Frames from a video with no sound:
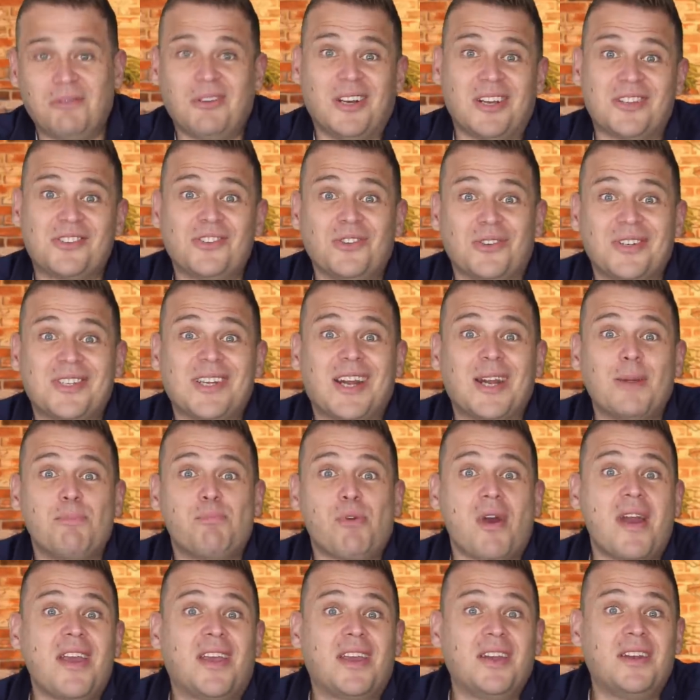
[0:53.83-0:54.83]
Well, that's not exactly
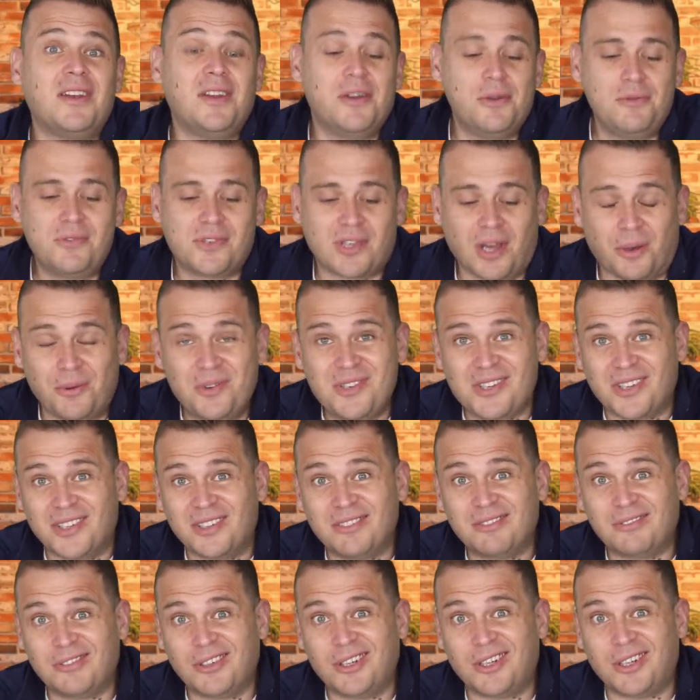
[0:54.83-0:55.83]
breaking news though, is it,
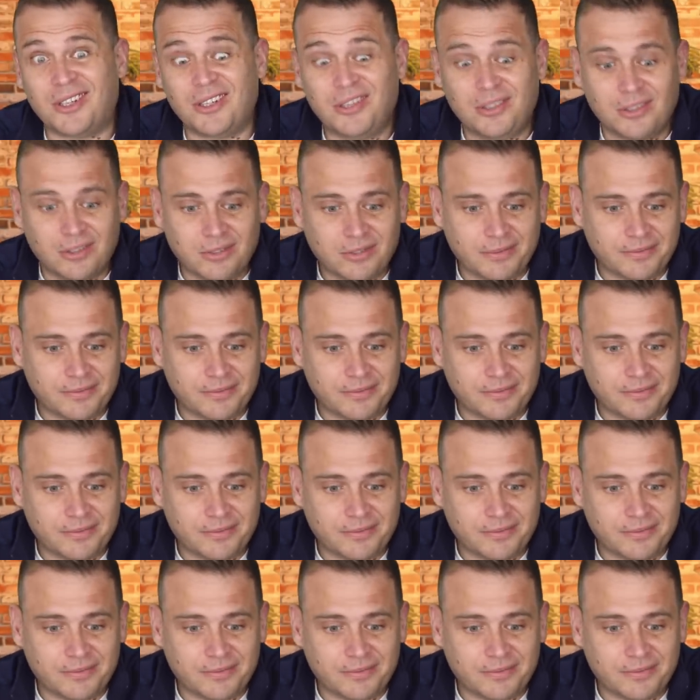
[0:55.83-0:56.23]
really?